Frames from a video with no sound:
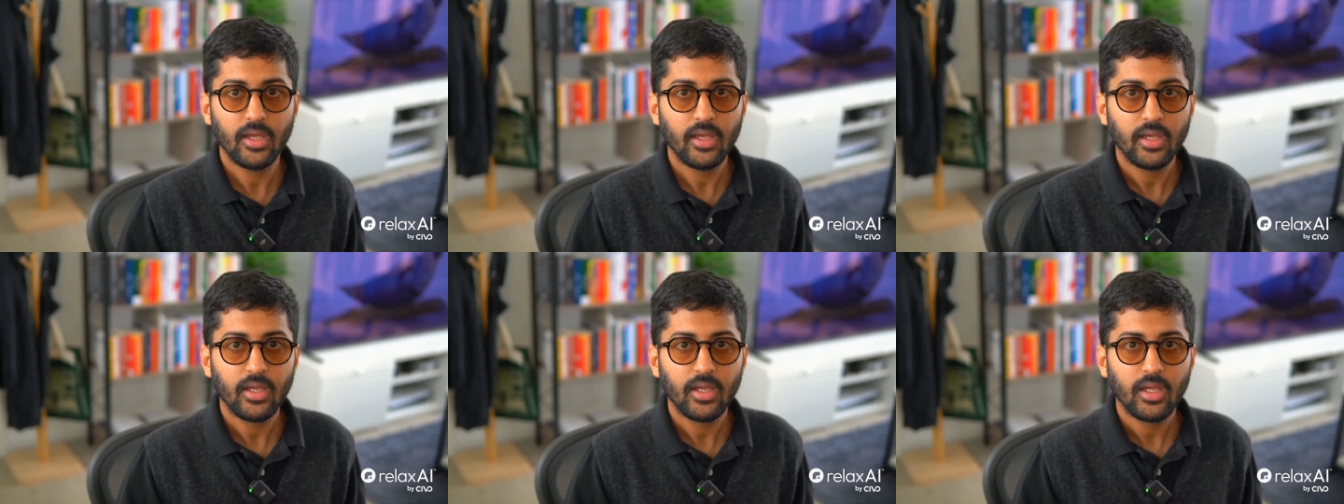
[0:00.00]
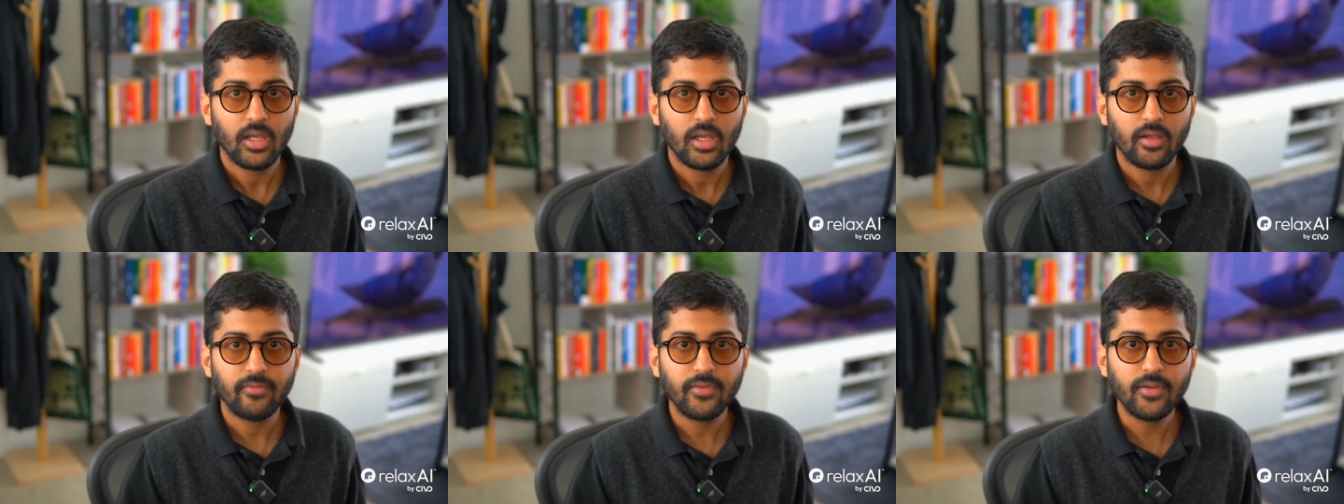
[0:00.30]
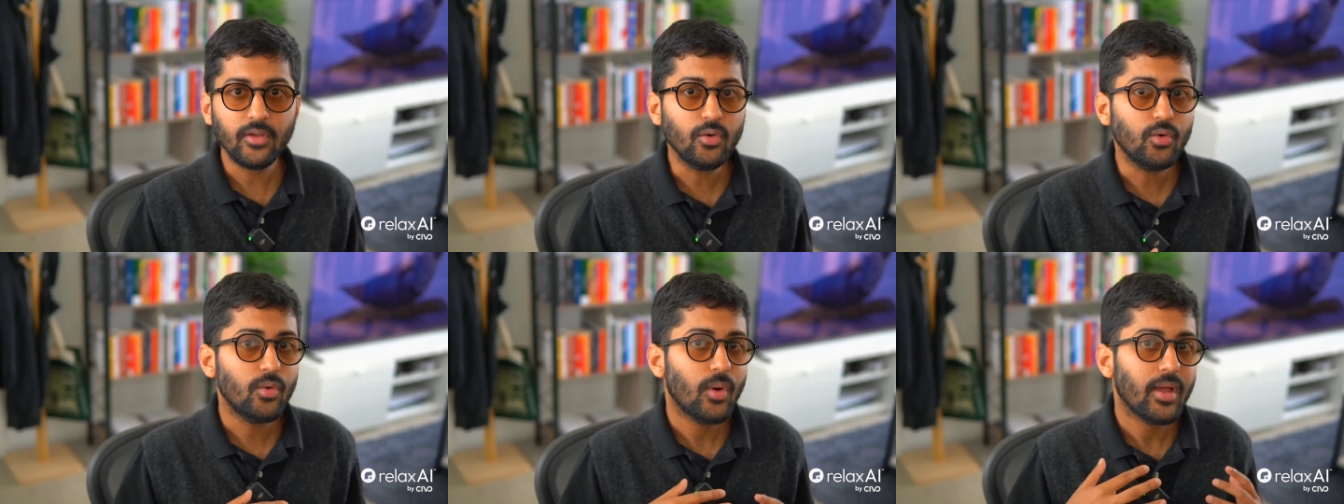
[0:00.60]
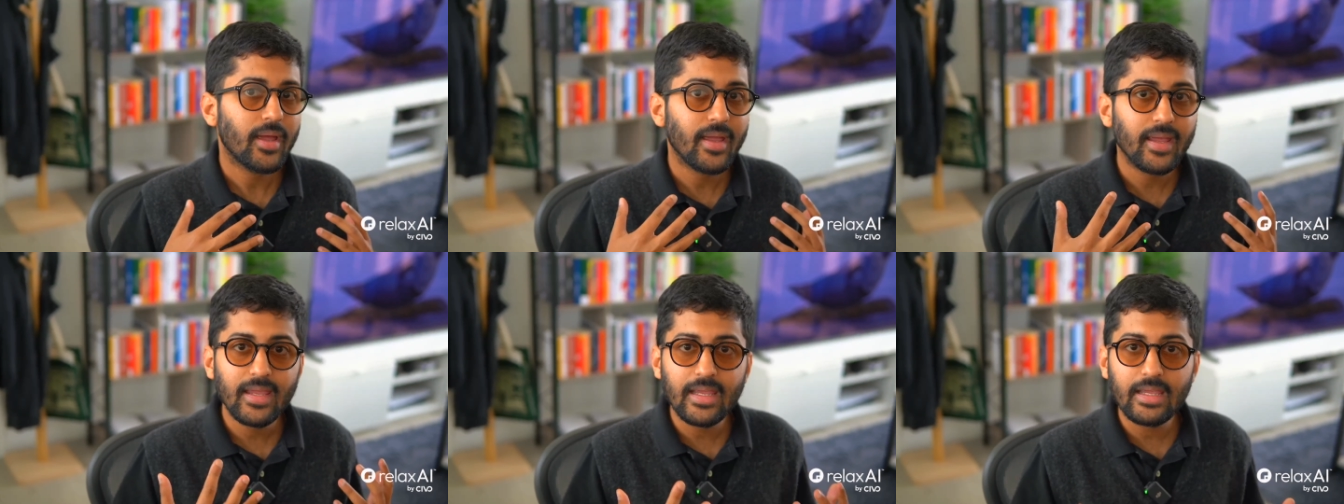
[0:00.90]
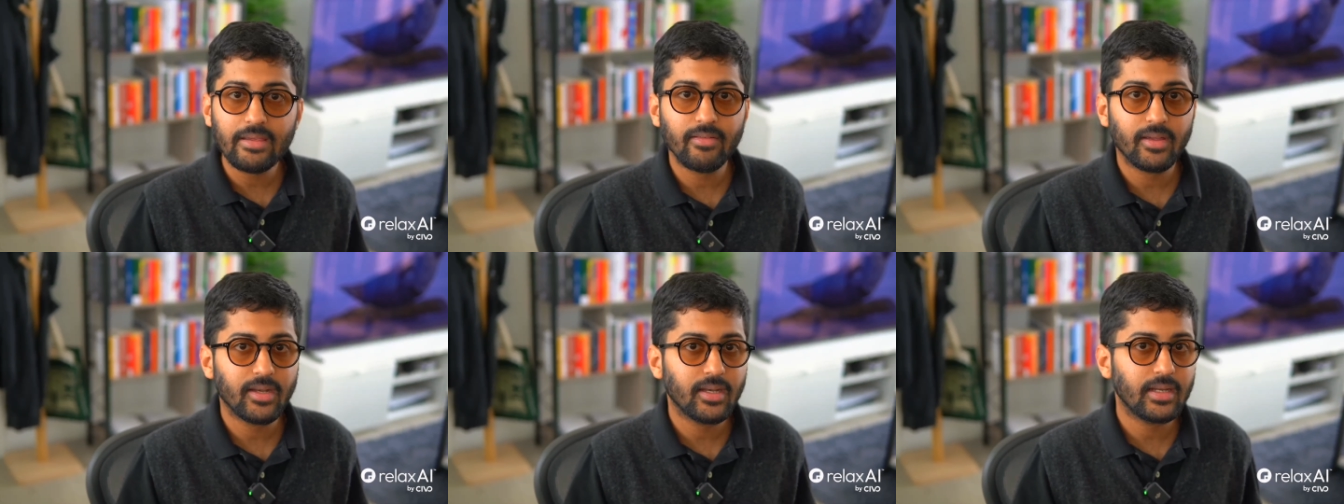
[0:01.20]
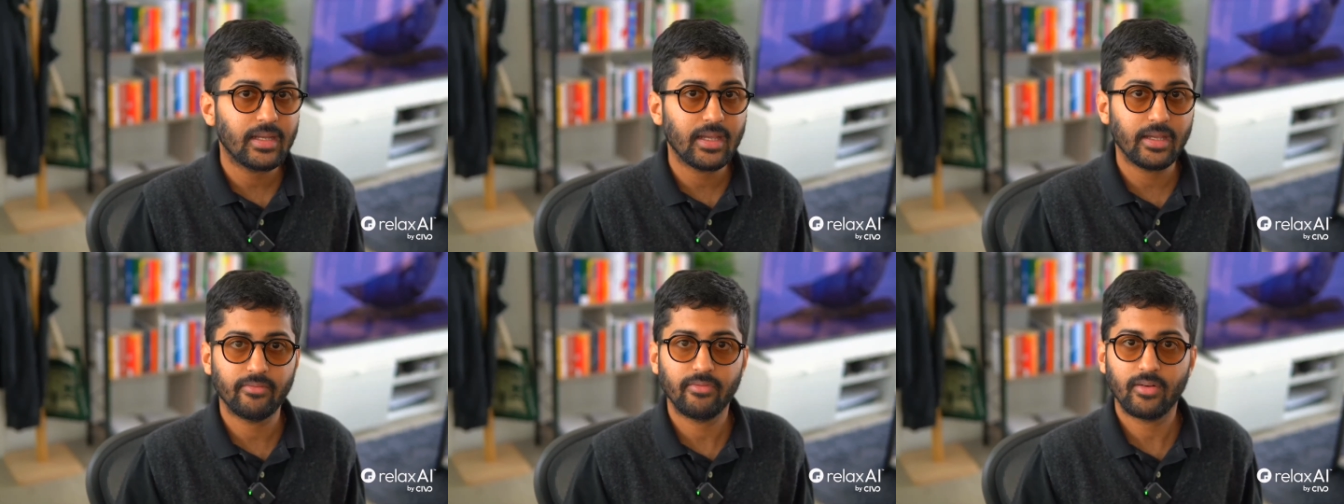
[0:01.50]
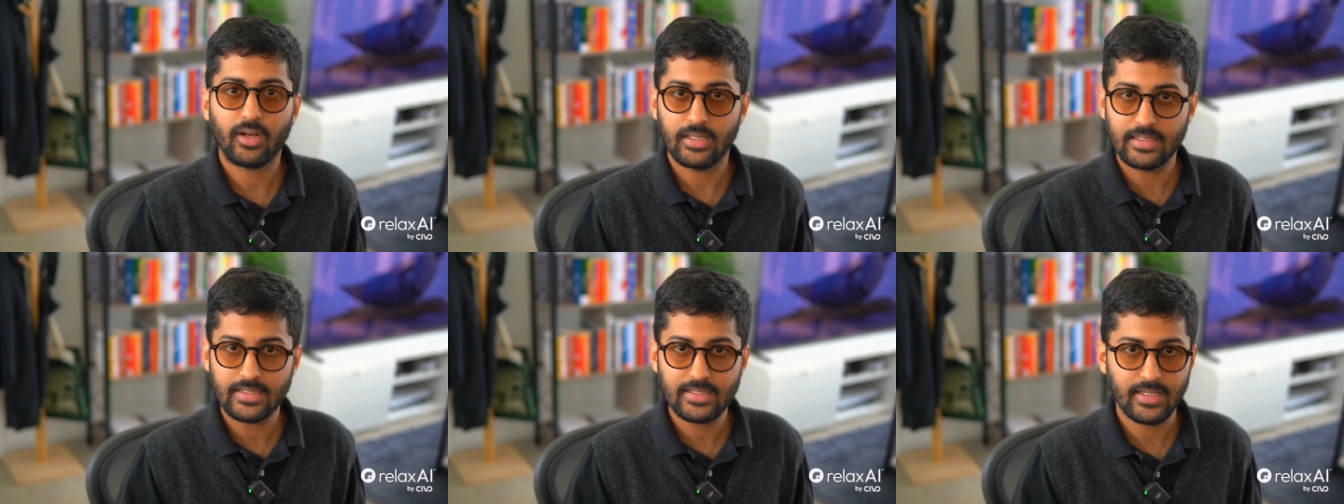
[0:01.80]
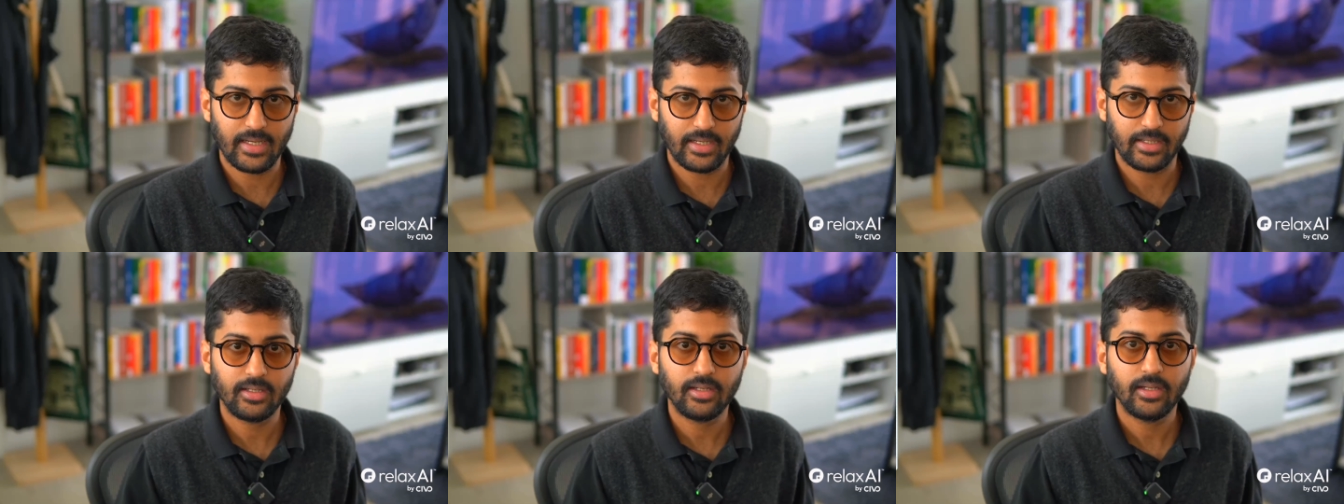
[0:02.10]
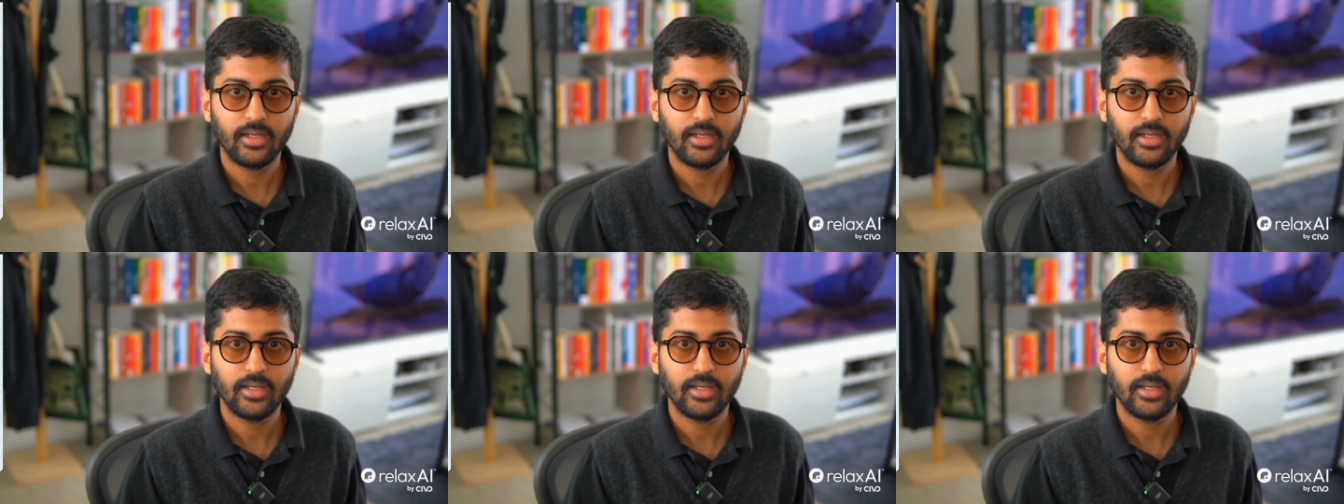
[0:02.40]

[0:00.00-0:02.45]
If you even give consent,